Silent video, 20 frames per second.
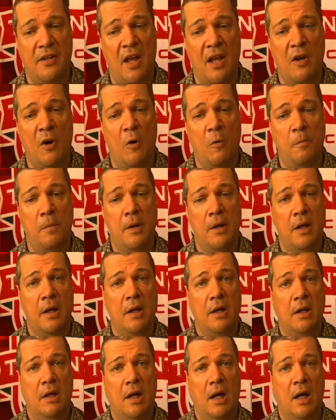And I hope
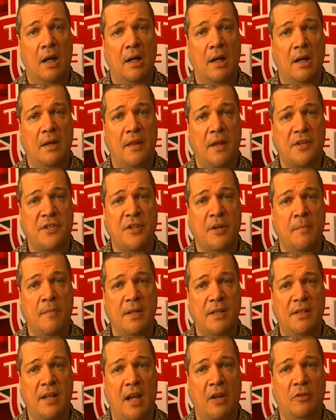that
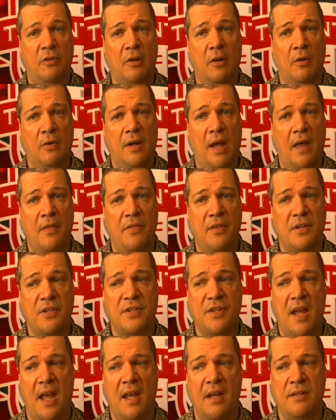somebody takes a look at
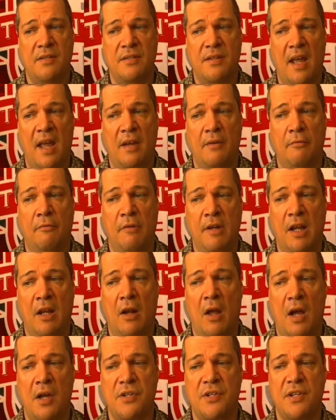this and
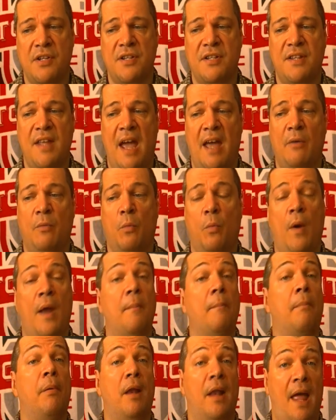realizes that
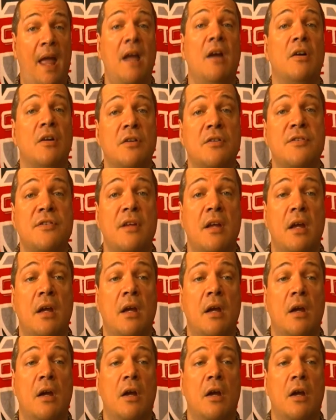when players